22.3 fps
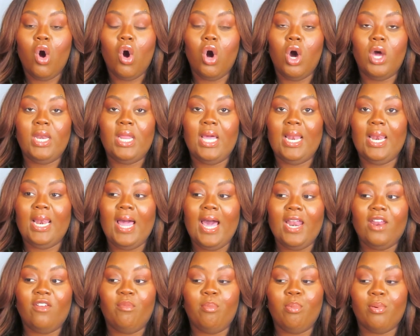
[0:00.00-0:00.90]
on a
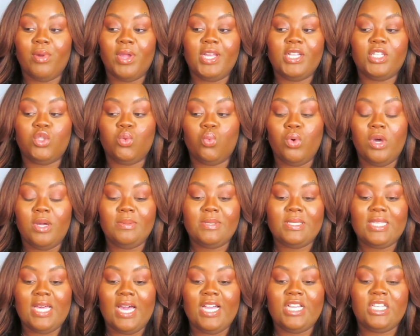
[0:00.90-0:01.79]
lot of brands'
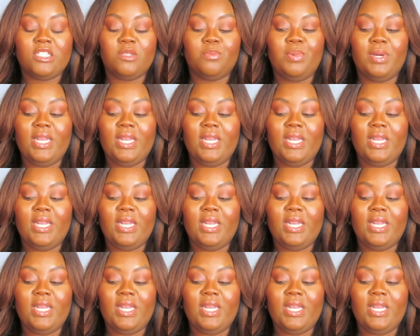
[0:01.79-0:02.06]
websites.